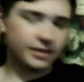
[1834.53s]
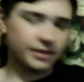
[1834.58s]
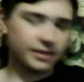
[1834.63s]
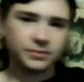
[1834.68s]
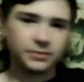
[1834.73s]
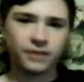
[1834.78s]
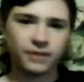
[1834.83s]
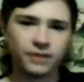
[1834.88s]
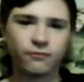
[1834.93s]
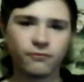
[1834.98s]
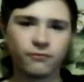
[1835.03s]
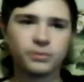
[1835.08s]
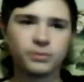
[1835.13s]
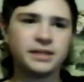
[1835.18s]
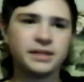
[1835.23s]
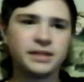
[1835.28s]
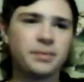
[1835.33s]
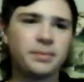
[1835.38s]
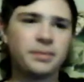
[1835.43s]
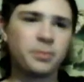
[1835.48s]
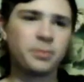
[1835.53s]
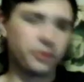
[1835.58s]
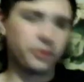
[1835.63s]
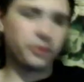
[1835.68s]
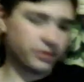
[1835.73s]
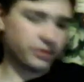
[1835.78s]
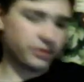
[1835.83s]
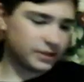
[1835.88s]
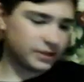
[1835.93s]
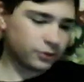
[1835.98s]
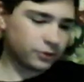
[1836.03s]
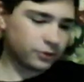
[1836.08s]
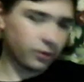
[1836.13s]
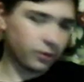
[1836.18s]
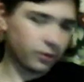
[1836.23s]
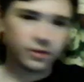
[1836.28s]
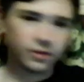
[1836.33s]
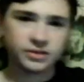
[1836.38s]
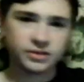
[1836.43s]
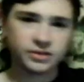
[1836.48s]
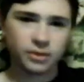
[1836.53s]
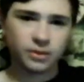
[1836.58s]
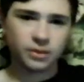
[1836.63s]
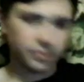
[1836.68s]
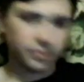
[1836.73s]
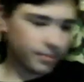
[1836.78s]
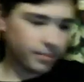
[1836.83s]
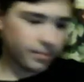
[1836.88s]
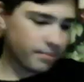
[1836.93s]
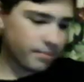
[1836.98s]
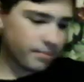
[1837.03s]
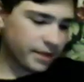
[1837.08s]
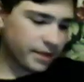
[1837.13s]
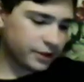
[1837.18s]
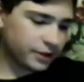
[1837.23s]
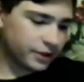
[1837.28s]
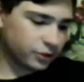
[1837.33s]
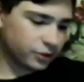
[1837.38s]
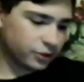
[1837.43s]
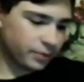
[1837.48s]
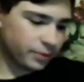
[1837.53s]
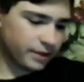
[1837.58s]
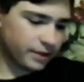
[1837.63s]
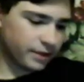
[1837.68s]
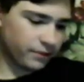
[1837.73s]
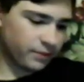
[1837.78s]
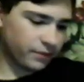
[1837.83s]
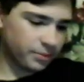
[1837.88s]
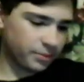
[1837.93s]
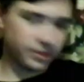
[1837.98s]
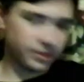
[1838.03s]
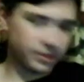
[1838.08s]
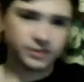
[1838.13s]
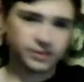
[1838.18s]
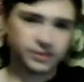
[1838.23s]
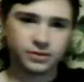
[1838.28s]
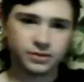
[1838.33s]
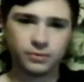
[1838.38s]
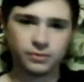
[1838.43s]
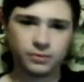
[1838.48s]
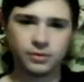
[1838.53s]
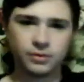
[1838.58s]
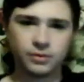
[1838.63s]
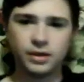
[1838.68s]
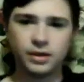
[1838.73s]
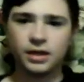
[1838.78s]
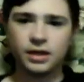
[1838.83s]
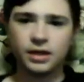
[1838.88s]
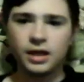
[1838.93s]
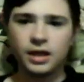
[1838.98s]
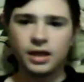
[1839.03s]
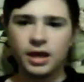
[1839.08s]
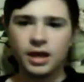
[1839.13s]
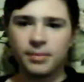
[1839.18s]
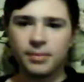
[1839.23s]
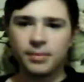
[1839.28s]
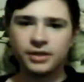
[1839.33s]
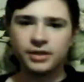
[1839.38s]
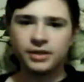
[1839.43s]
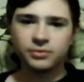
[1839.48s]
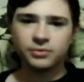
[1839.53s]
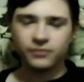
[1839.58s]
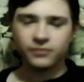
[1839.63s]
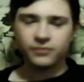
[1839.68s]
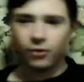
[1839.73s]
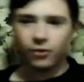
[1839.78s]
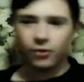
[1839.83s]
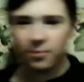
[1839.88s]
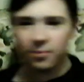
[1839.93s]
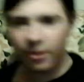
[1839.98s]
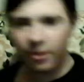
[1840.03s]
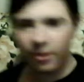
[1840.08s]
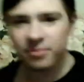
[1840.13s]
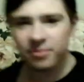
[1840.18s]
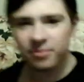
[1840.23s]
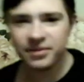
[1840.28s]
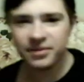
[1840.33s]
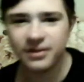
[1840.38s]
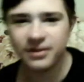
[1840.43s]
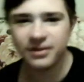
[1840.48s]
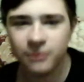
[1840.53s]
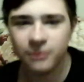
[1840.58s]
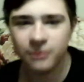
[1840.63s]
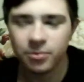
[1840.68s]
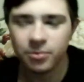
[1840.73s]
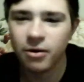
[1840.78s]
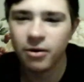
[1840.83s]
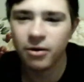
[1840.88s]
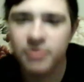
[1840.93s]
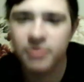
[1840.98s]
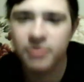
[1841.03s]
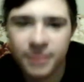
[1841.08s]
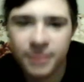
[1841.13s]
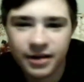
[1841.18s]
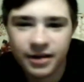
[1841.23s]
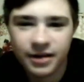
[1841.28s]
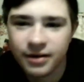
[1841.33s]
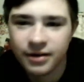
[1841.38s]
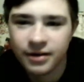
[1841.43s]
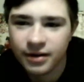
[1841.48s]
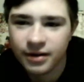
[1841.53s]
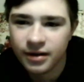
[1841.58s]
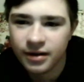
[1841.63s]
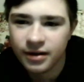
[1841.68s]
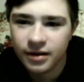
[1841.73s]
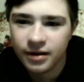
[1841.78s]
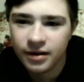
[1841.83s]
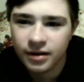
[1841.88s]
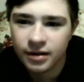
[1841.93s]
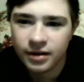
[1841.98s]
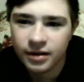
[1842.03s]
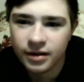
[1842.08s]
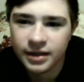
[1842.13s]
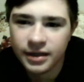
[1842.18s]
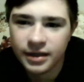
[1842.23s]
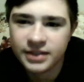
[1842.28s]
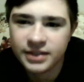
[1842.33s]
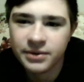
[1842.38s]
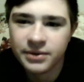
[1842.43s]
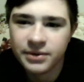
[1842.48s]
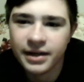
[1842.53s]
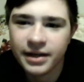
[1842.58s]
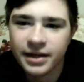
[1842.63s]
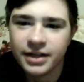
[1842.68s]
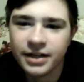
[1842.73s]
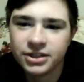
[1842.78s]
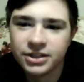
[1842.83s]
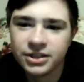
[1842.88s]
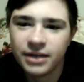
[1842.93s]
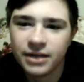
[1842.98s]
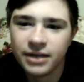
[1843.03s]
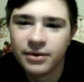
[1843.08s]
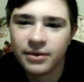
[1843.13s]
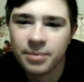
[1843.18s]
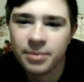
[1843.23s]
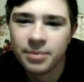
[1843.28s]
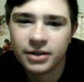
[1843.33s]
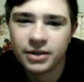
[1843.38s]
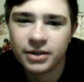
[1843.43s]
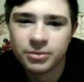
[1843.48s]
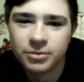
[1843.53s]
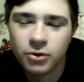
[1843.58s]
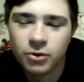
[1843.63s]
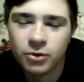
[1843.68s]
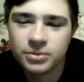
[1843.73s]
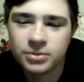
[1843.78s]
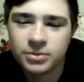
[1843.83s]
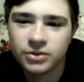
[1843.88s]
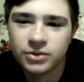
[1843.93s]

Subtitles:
As we got 14 people in here, Central Arkansas with a major win, everybody. So, major win. No problem, Neo. No problem, man. Yes, you can get a shout out, Patrick Mahomes.